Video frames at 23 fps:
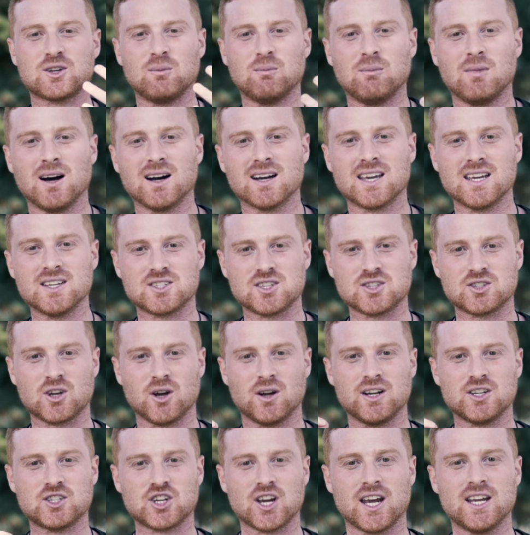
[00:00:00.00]
some monkeys is
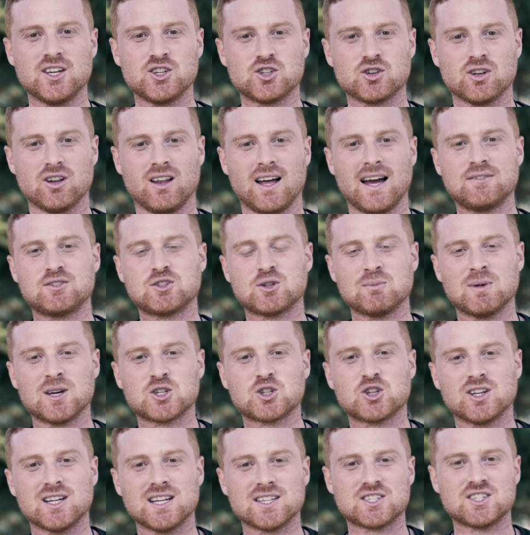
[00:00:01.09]
going to change your life, so make
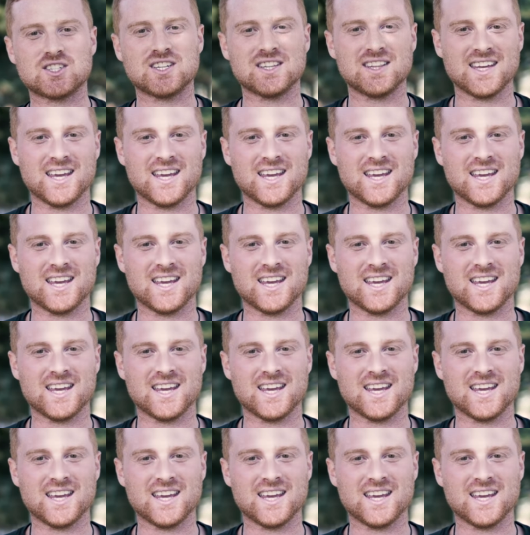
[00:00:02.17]
sure you listen to